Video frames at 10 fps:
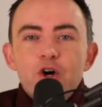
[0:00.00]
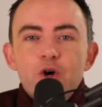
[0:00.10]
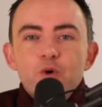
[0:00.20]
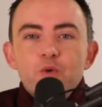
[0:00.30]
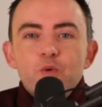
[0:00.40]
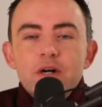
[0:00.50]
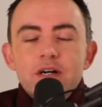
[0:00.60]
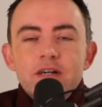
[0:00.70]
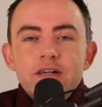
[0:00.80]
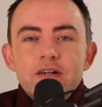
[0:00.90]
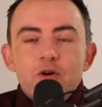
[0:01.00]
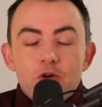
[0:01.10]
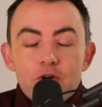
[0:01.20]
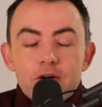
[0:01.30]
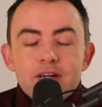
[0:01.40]
who
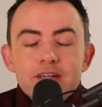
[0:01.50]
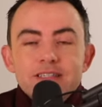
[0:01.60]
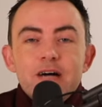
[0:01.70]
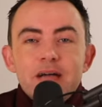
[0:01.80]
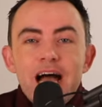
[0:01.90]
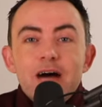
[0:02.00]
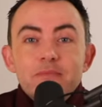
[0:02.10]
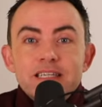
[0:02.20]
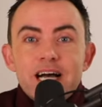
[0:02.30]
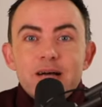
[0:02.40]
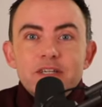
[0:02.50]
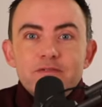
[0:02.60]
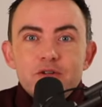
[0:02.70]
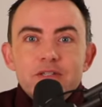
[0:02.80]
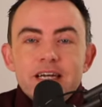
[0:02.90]
or tell me how many times
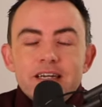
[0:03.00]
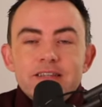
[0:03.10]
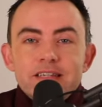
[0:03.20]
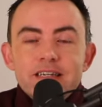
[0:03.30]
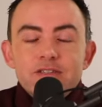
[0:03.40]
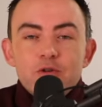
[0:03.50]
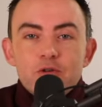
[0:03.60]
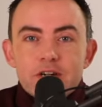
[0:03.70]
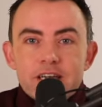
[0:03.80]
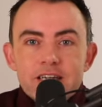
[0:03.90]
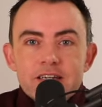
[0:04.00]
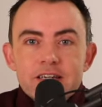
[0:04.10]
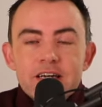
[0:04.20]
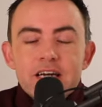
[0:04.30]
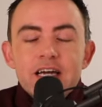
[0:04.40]
have you taken the test already?
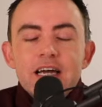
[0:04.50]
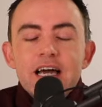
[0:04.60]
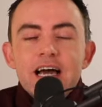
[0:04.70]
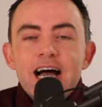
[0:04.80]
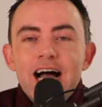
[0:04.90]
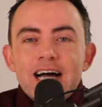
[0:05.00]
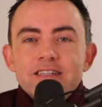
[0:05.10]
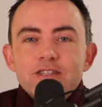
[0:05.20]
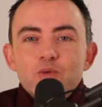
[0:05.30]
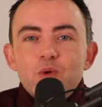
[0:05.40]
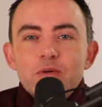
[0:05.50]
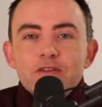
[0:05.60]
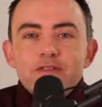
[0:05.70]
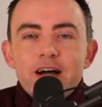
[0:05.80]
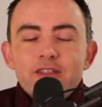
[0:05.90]
And we
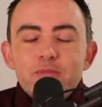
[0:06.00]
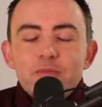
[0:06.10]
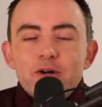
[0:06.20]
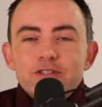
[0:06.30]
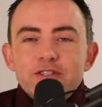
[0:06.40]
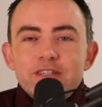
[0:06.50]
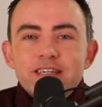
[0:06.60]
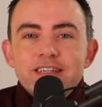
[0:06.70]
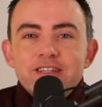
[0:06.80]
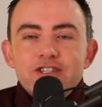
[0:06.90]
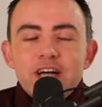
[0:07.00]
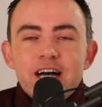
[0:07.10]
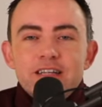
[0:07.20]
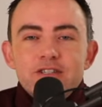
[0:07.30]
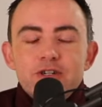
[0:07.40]
will find the person in the
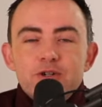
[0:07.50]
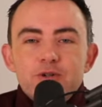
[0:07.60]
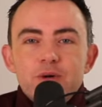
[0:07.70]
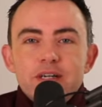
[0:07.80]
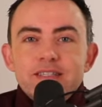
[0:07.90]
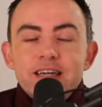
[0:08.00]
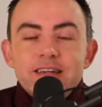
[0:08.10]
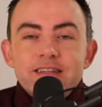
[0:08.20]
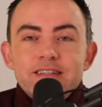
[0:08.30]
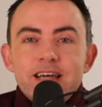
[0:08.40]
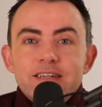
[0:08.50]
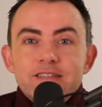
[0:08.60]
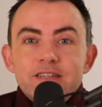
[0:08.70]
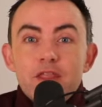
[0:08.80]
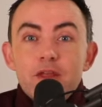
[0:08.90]
chat who has taken the
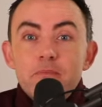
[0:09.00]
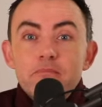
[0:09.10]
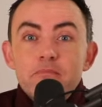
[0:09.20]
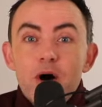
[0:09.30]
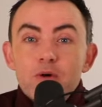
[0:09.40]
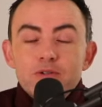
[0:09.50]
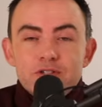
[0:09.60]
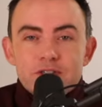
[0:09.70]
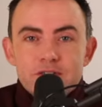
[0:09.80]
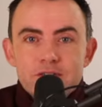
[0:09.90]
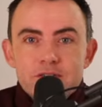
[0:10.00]
test the most